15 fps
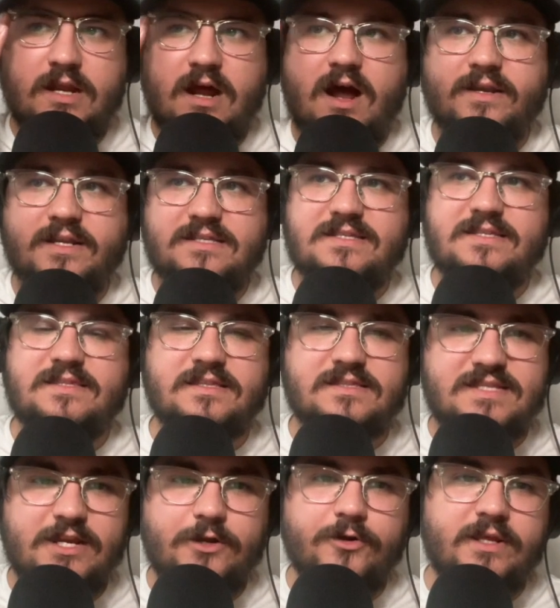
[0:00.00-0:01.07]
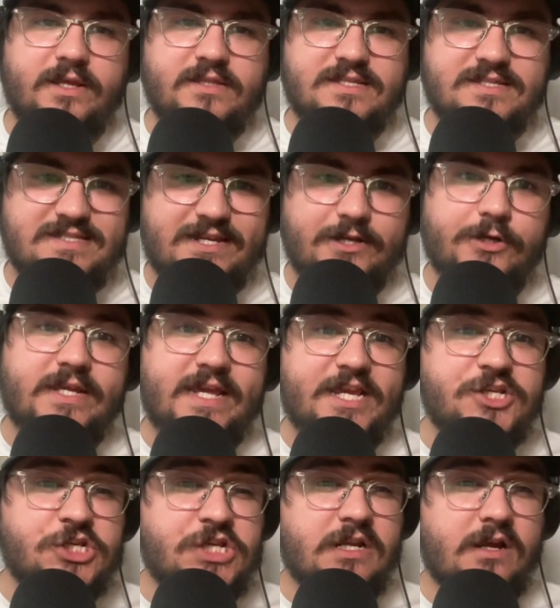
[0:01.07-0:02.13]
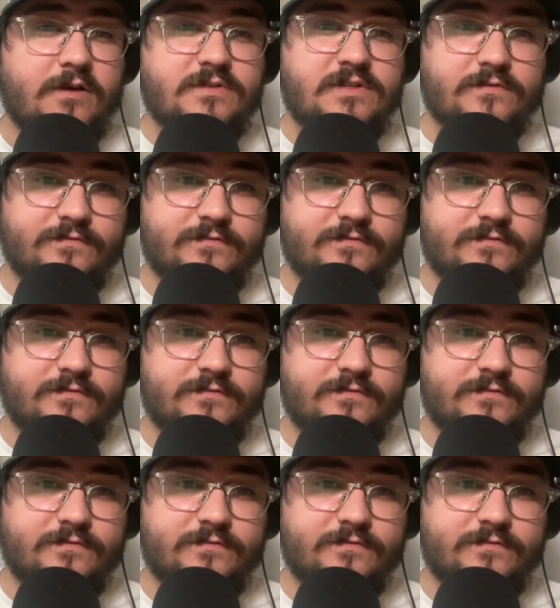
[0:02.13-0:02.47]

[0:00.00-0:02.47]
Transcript: on a deterioration of